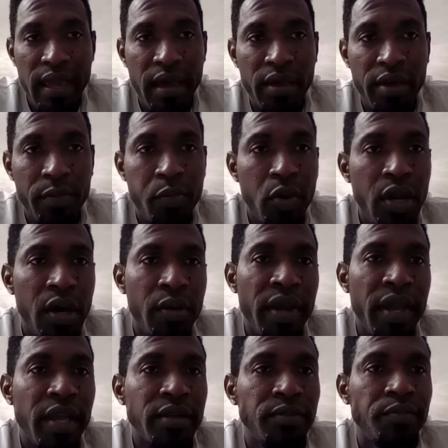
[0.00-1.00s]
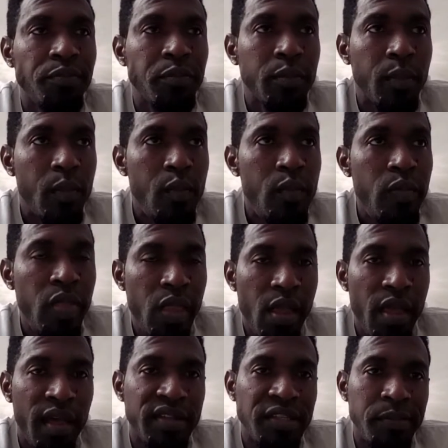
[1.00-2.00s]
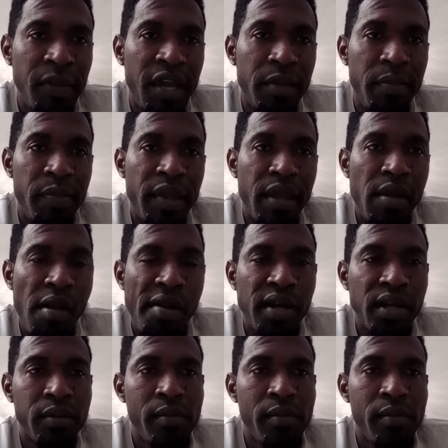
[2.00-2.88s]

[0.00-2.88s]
LA and pull away. That's my pick.